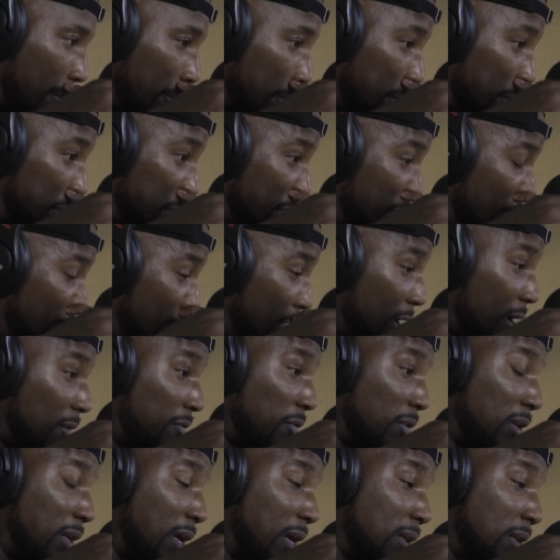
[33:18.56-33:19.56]
And thank God
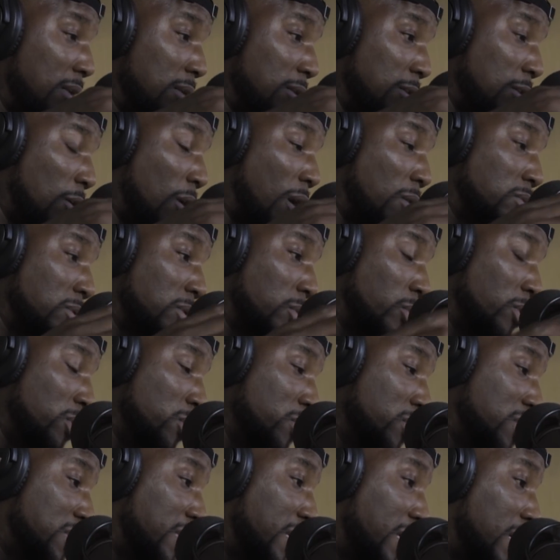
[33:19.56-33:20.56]
for that. When you
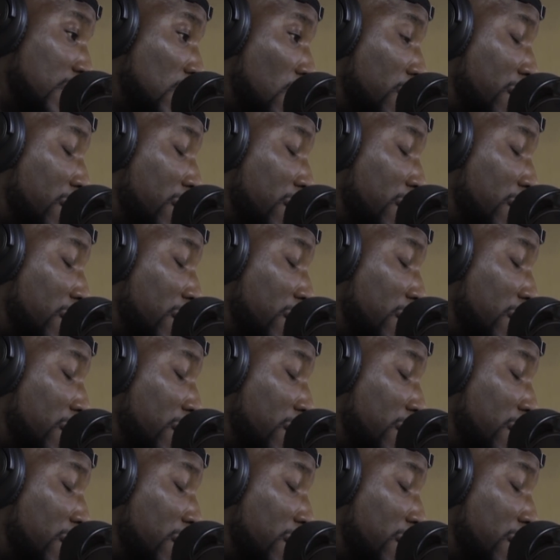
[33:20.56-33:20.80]
was saying all